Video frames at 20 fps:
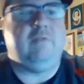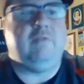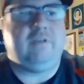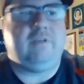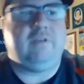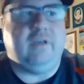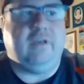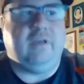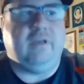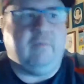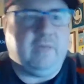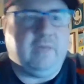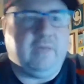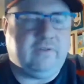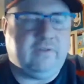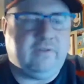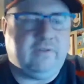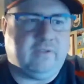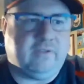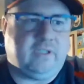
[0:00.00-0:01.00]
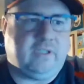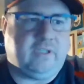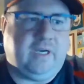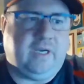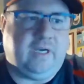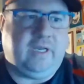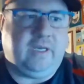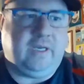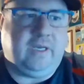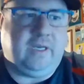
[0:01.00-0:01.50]
I was getting mental
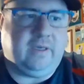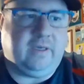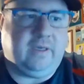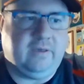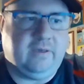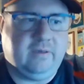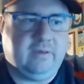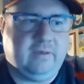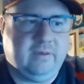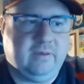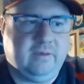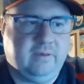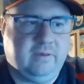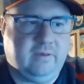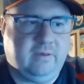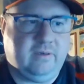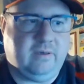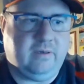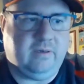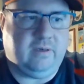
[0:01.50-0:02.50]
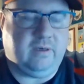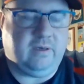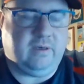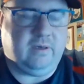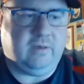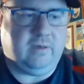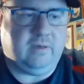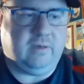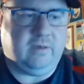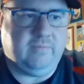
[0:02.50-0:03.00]
training
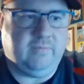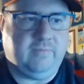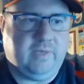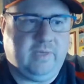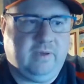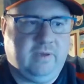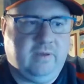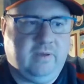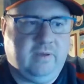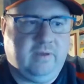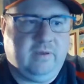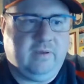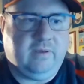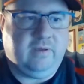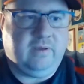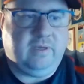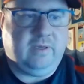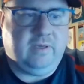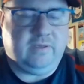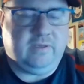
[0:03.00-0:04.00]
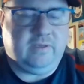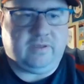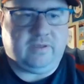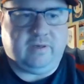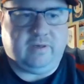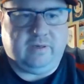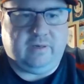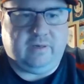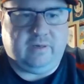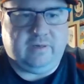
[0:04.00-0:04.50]
in
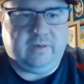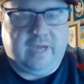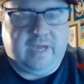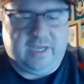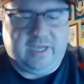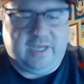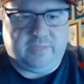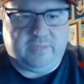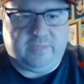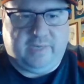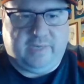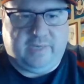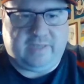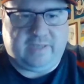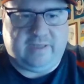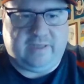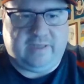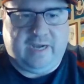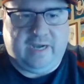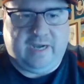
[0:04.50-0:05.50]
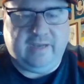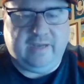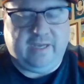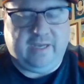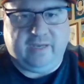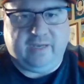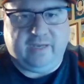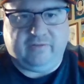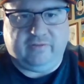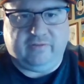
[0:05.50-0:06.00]
certain aspects. Now, I
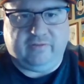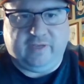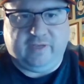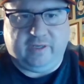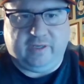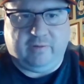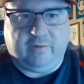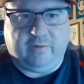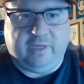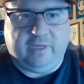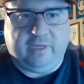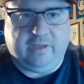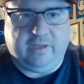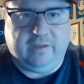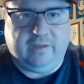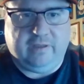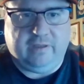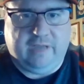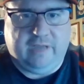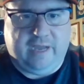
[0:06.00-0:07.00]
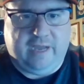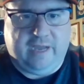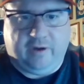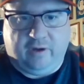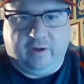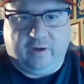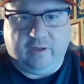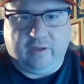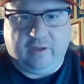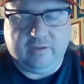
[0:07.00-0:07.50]
didn't handle failure well
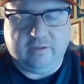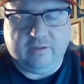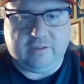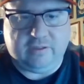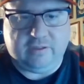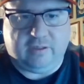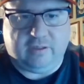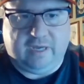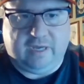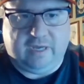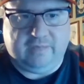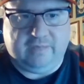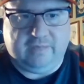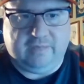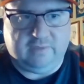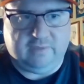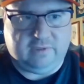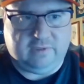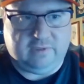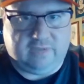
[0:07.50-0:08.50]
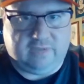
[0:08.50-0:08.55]
at all, so I